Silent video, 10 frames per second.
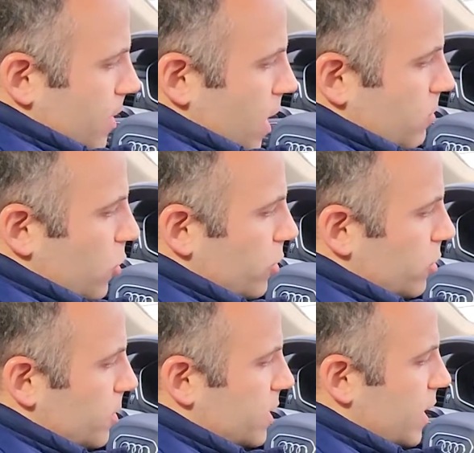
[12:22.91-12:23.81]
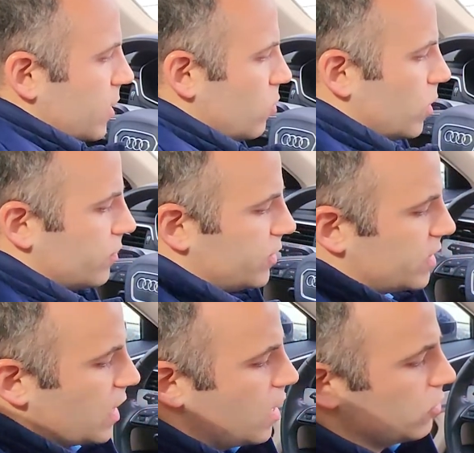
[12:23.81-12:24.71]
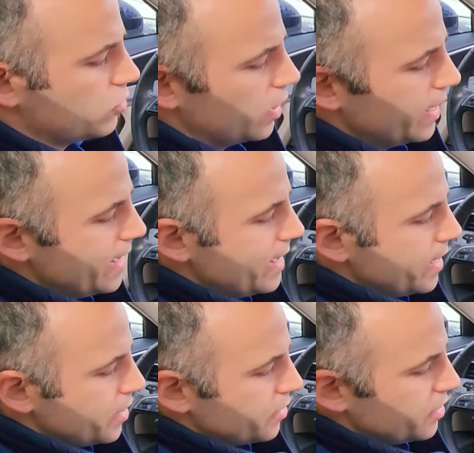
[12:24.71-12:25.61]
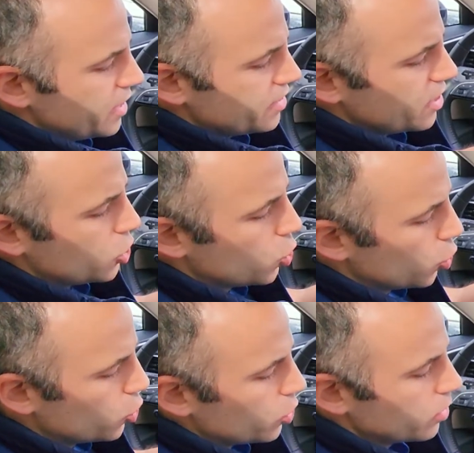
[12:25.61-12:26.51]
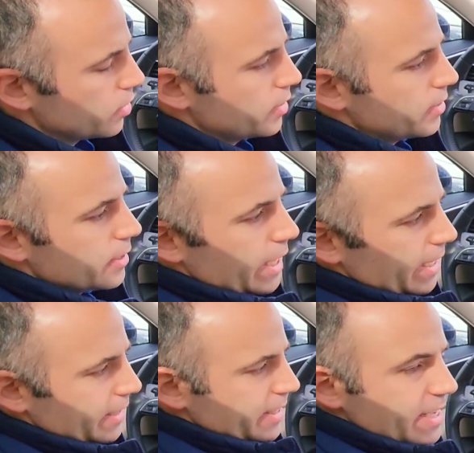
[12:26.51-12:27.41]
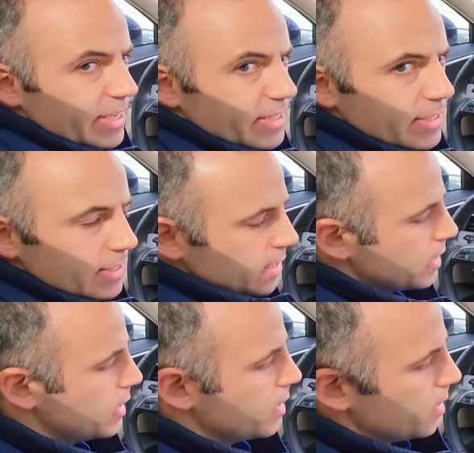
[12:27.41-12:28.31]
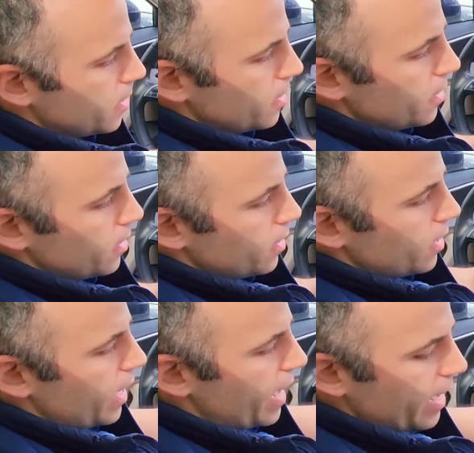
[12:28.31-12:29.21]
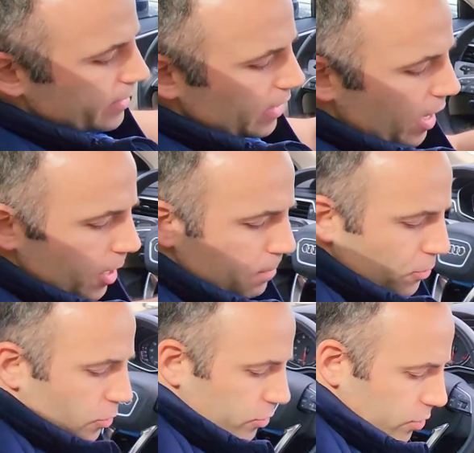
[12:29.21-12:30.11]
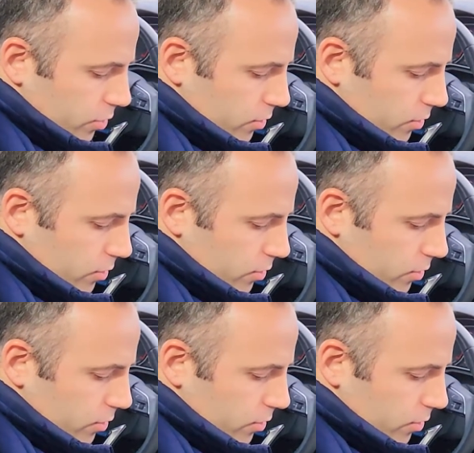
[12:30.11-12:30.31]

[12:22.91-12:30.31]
I'm going to be taking one of this out. There is a hook like this, and I put